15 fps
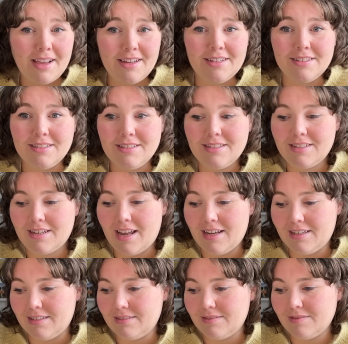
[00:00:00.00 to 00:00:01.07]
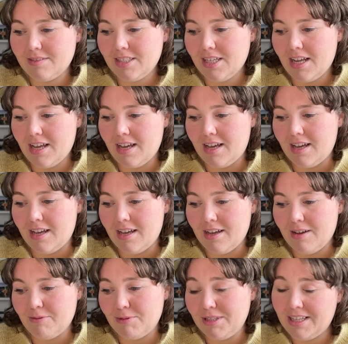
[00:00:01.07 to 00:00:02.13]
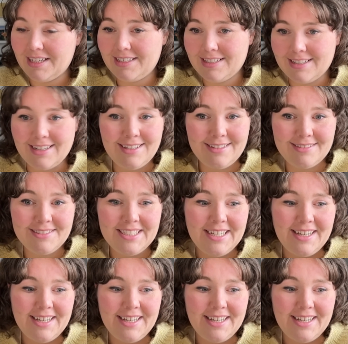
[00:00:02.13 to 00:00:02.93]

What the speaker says: and would like to knit.